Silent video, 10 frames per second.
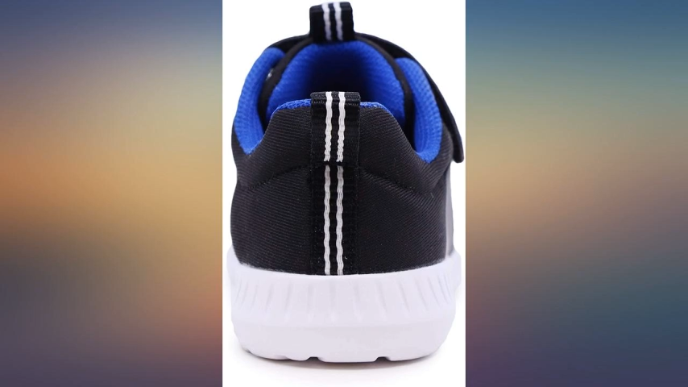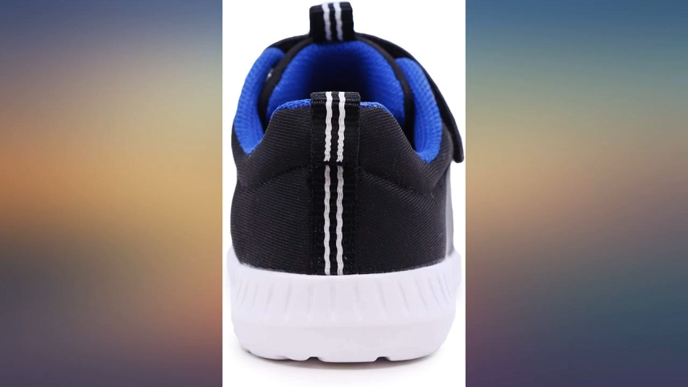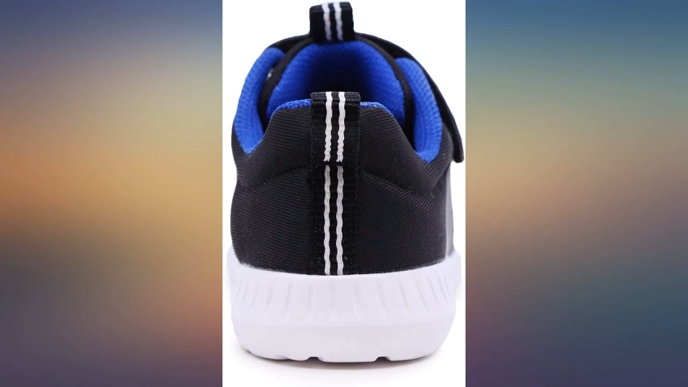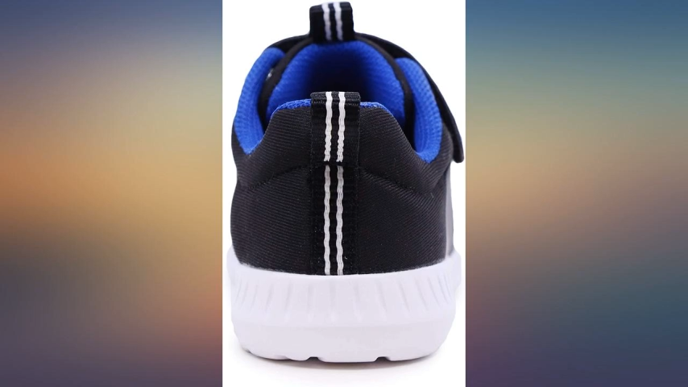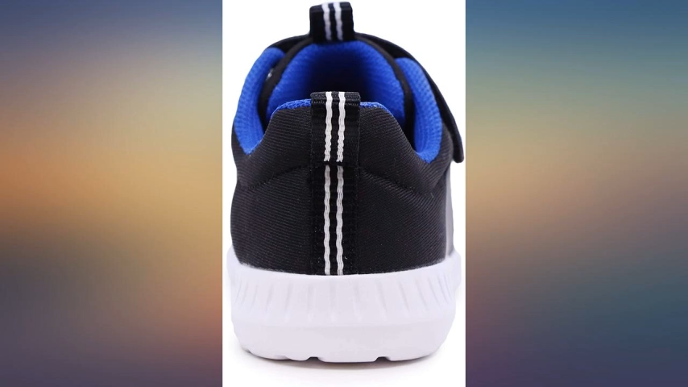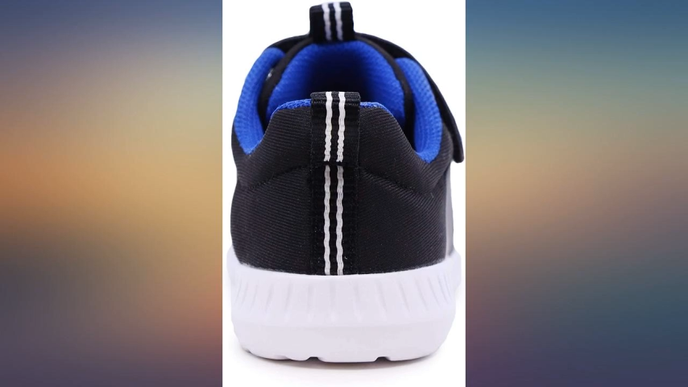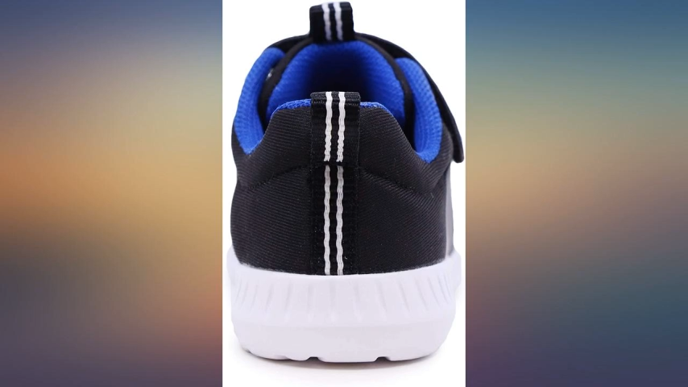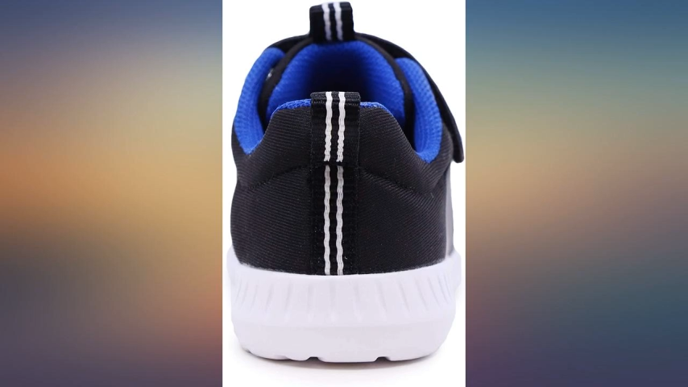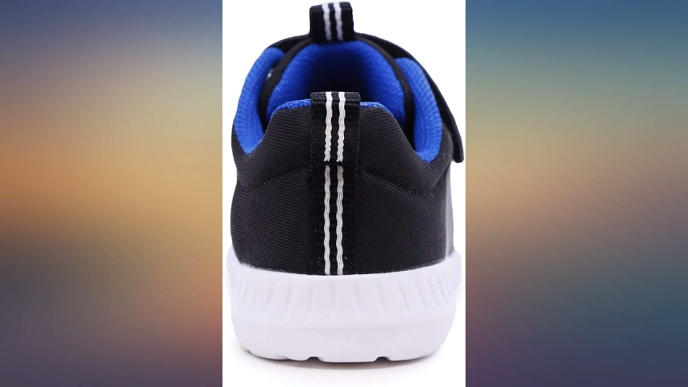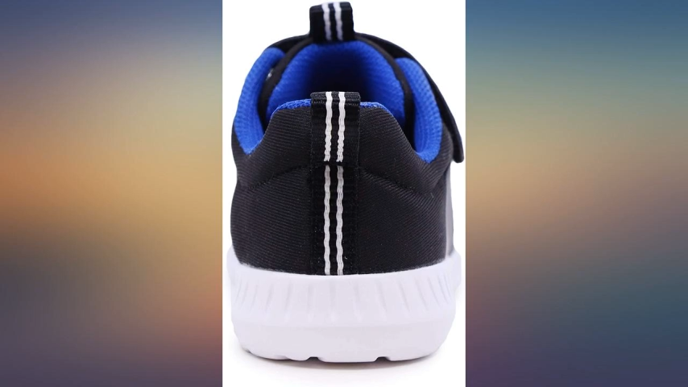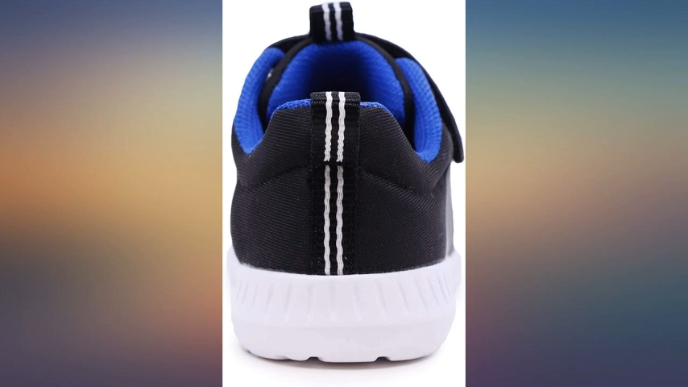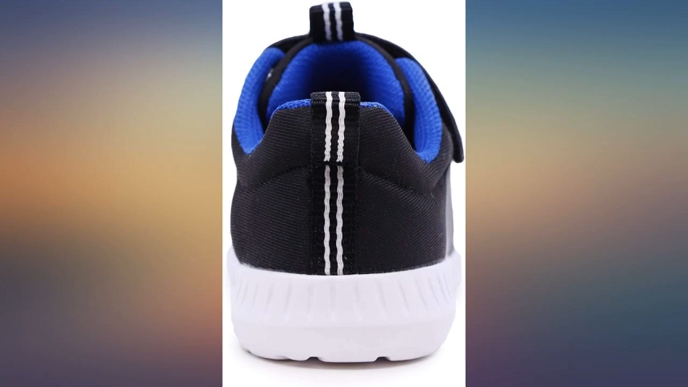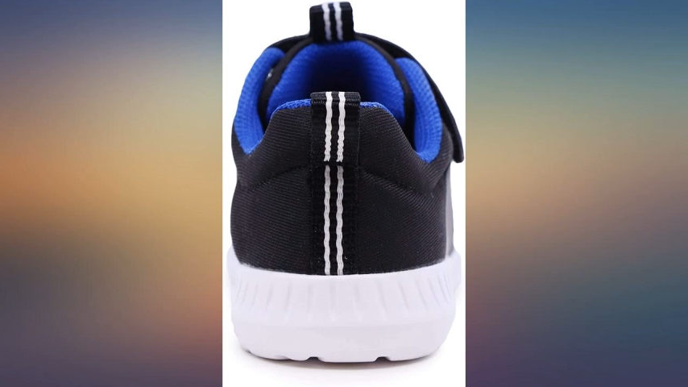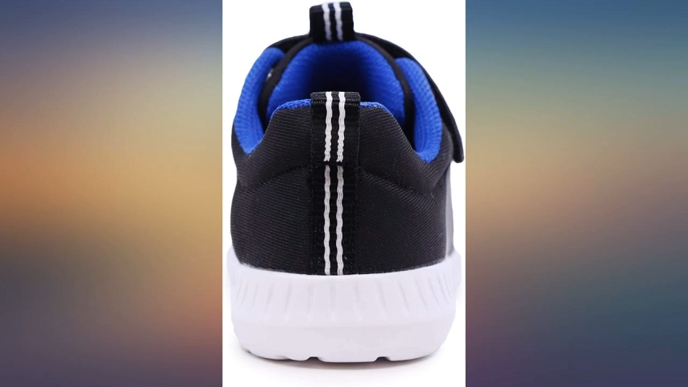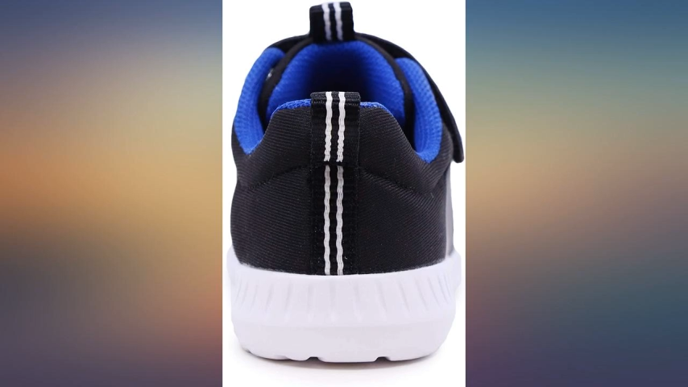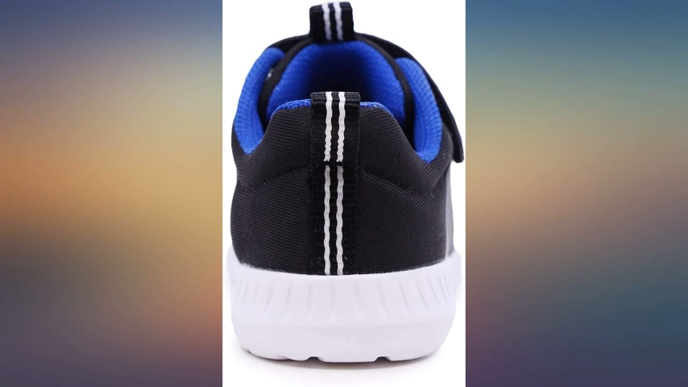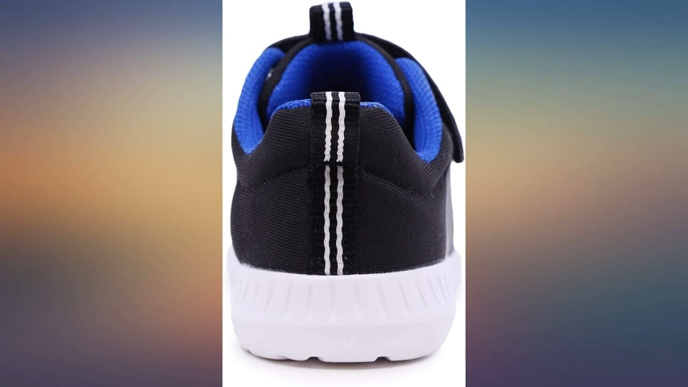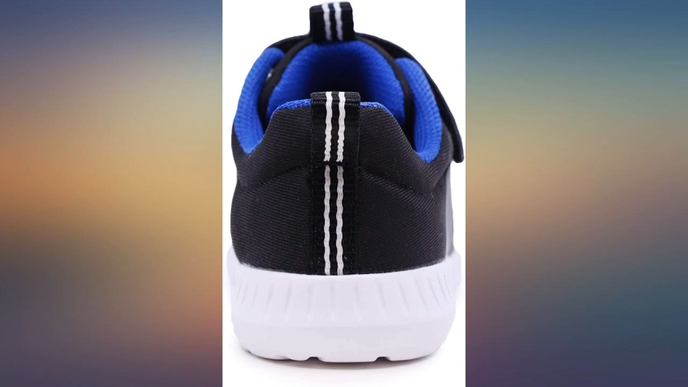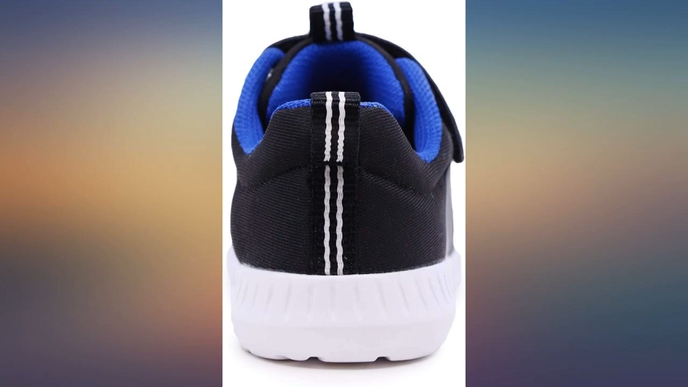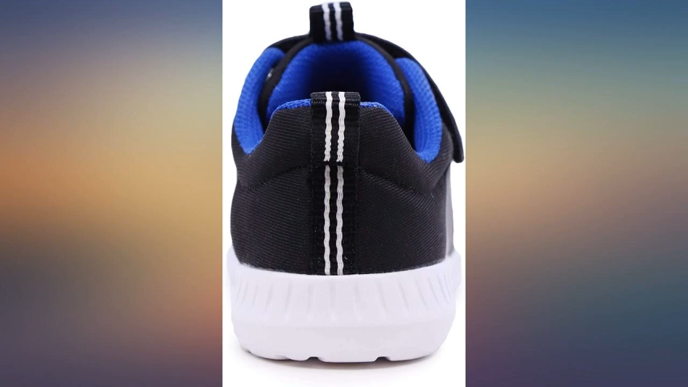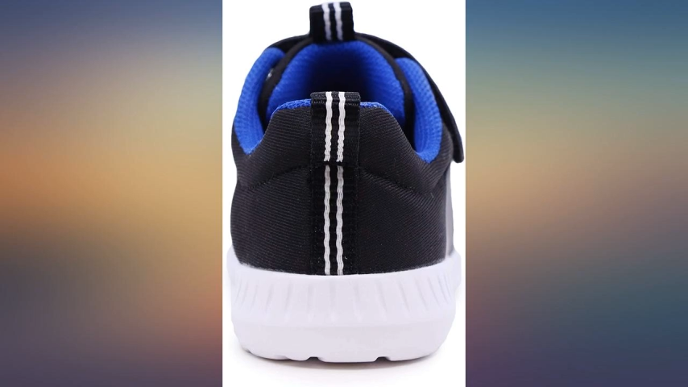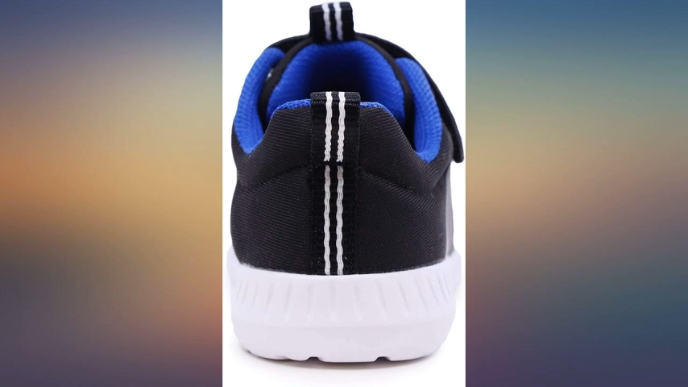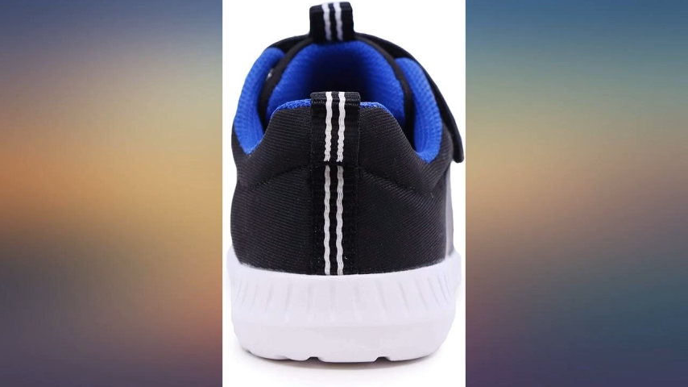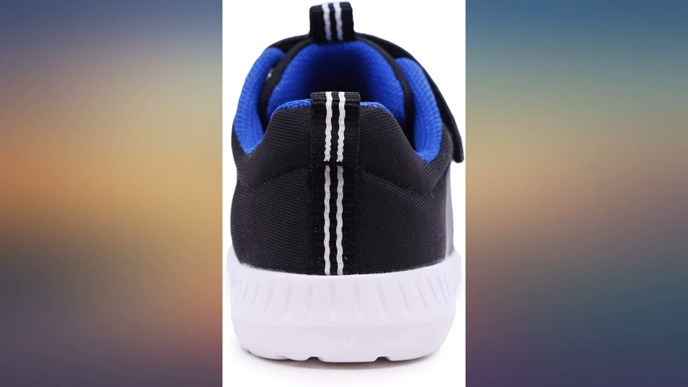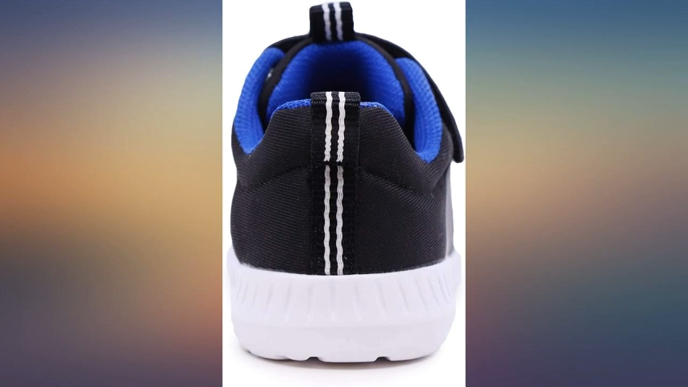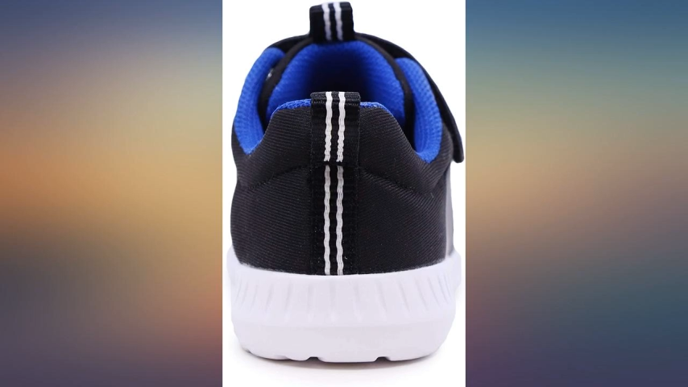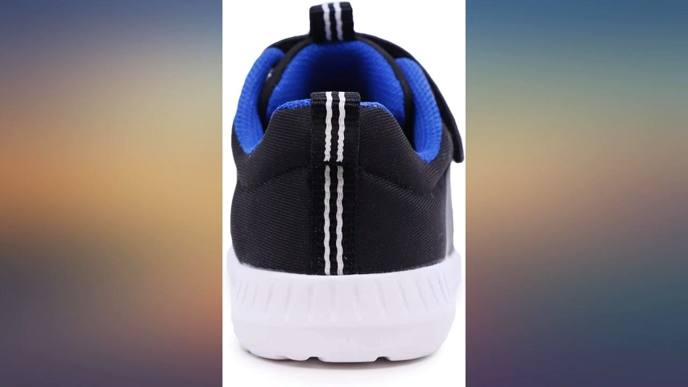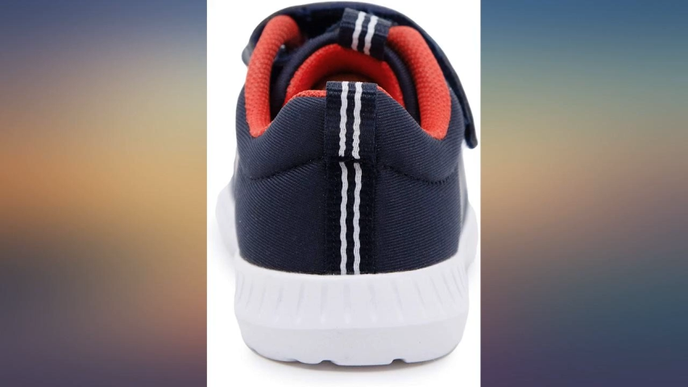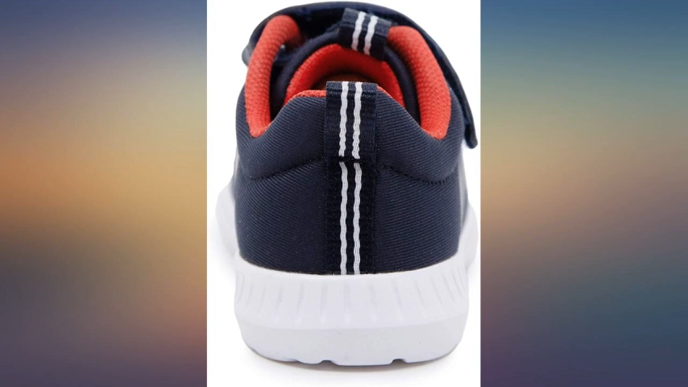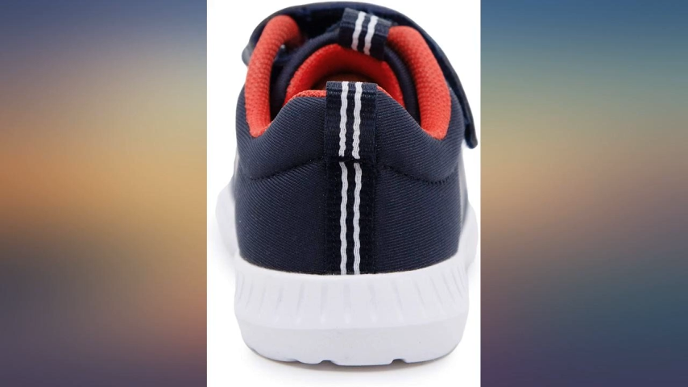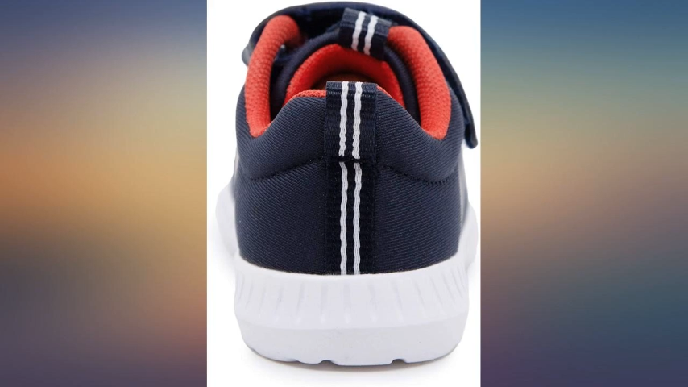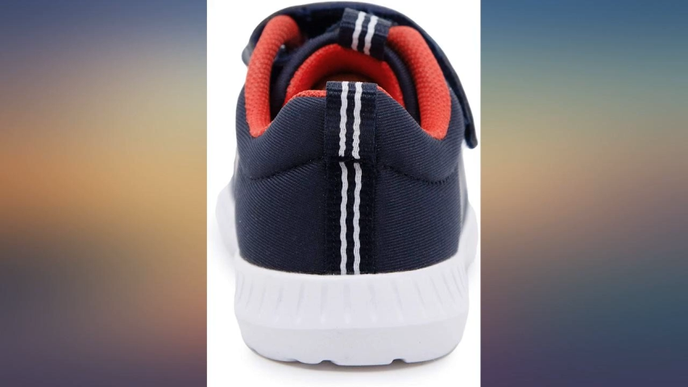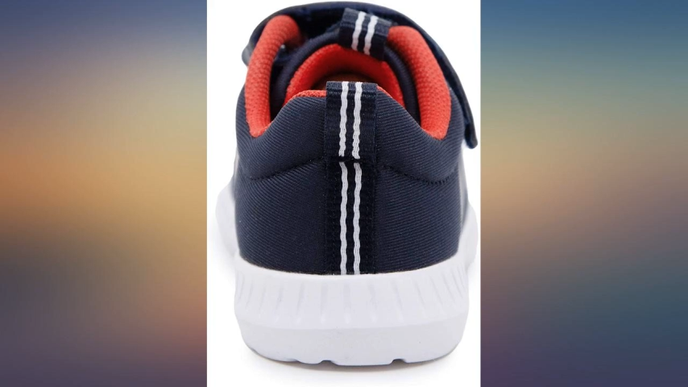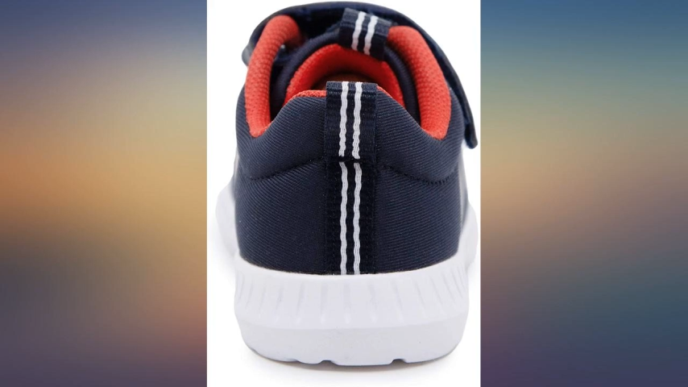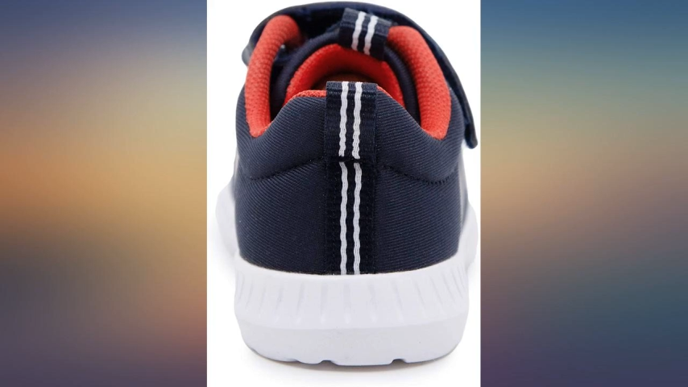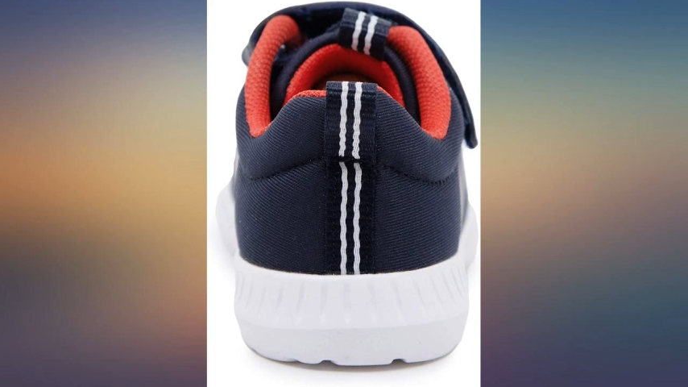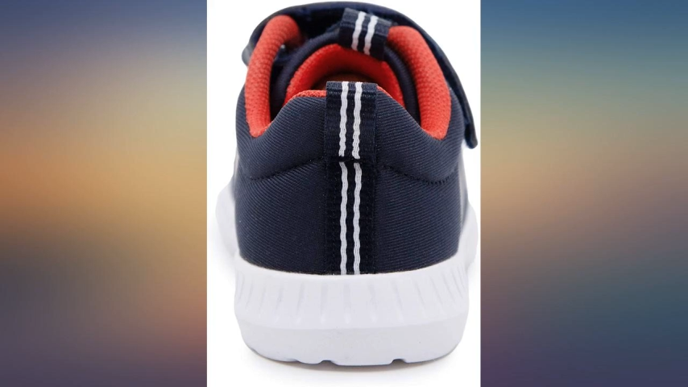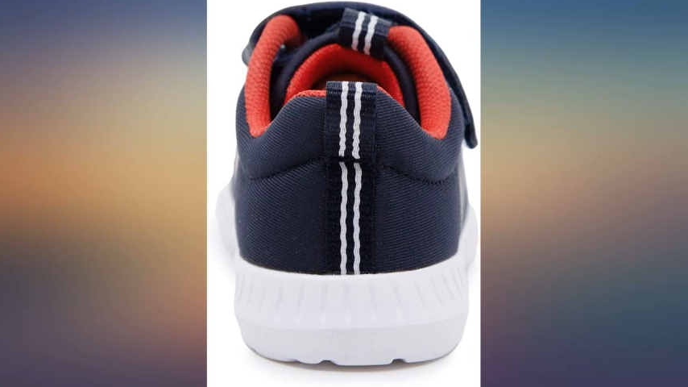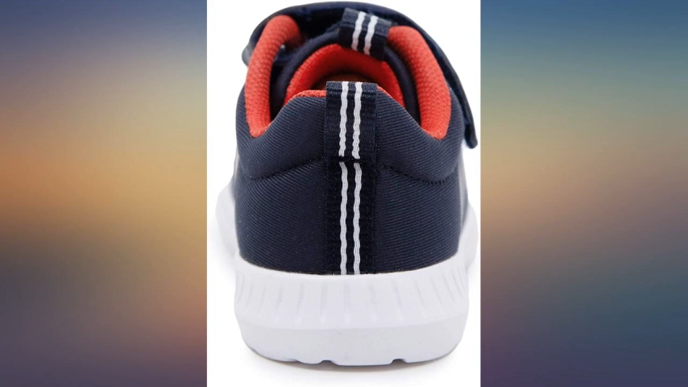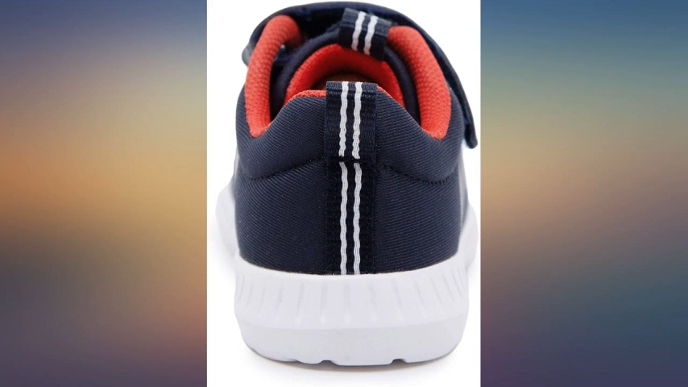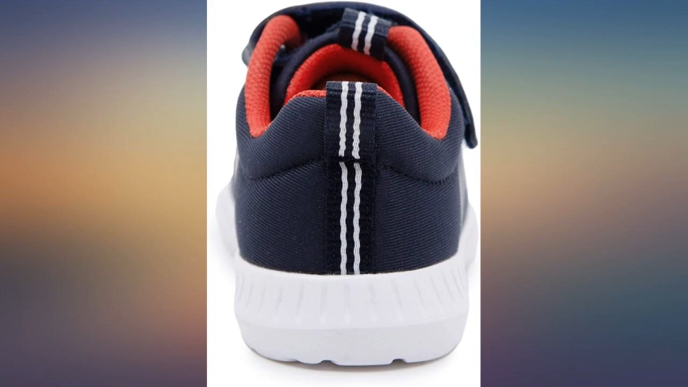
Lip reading: Nobody's mouth can be seen.